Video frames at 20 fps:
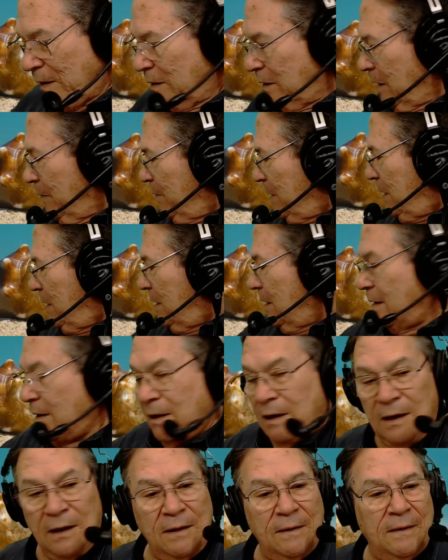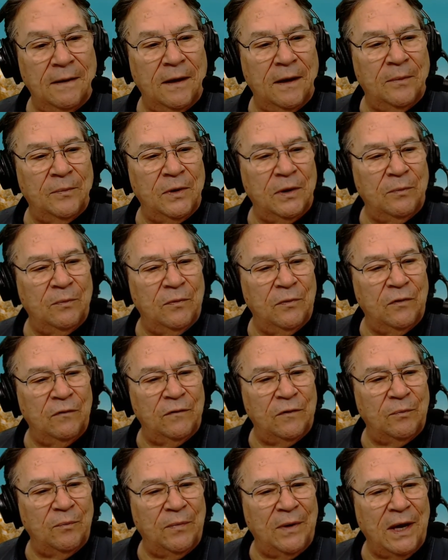let me, uh, I'm going to move
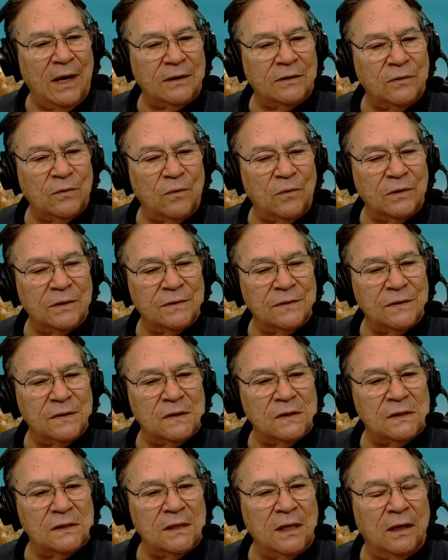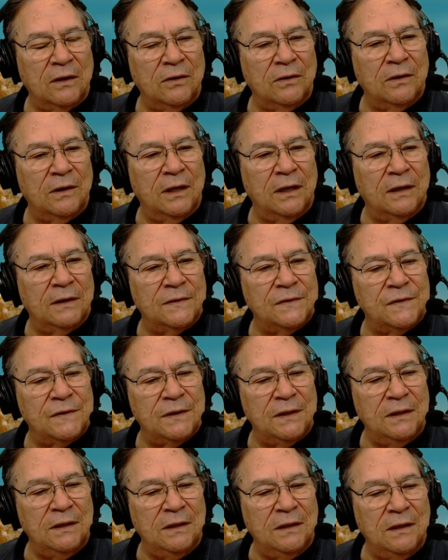it back towards the center and
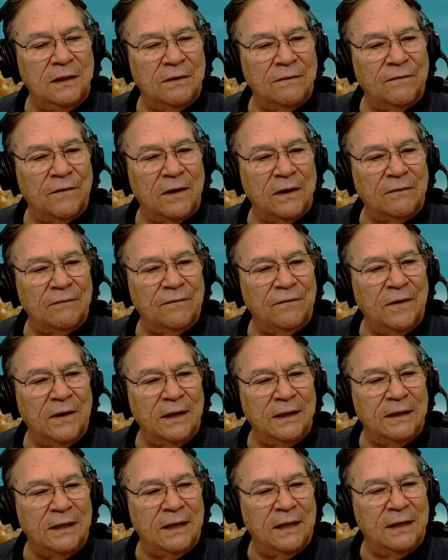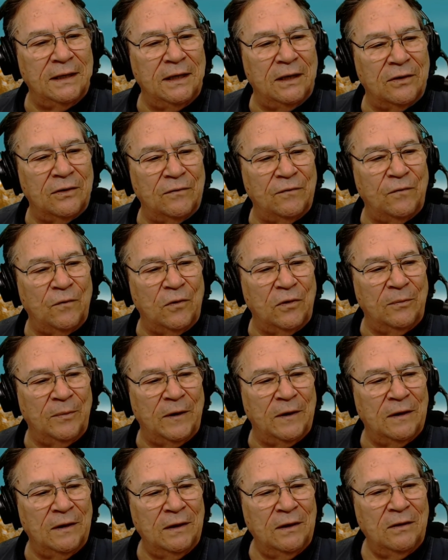see if I can find any other
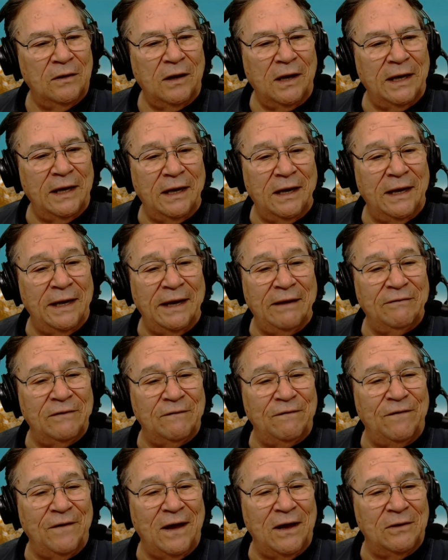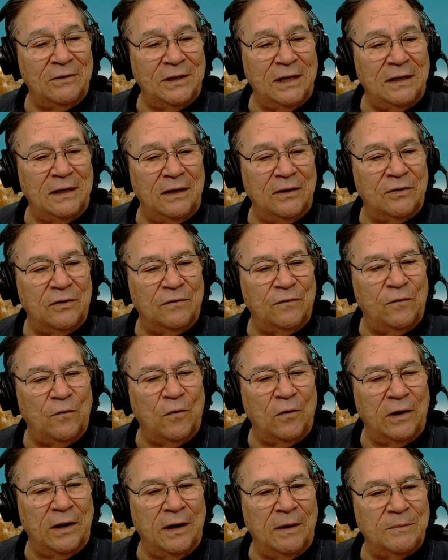format. I, I haven't found any other
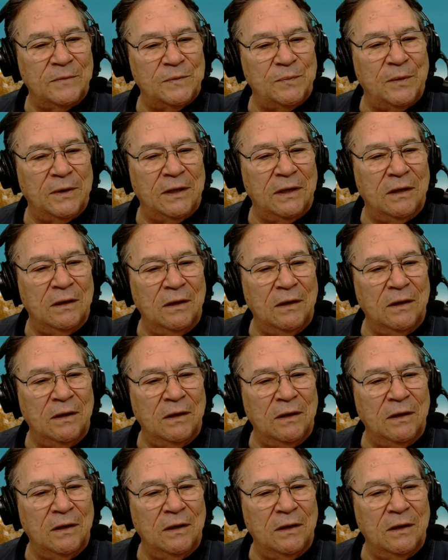forams, but it,